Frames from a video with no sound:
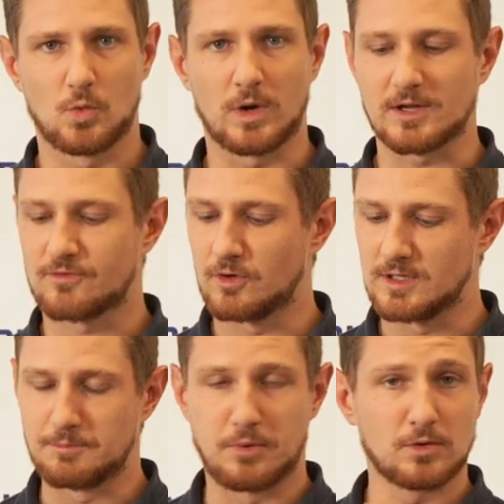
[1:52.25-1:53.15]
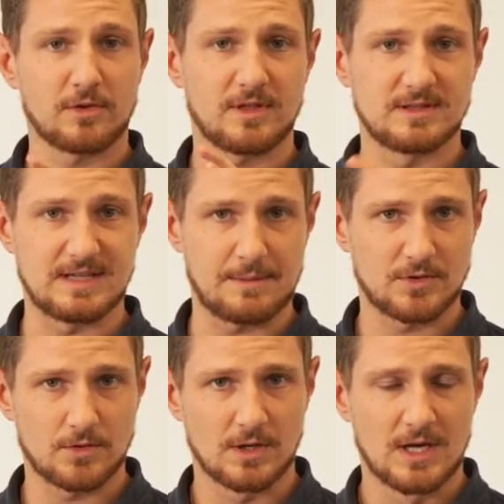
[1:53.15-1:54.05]
whereas for the polyurethane
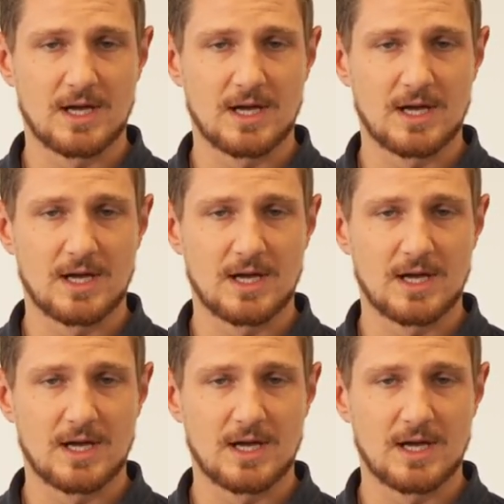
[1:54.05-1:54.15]
dampener,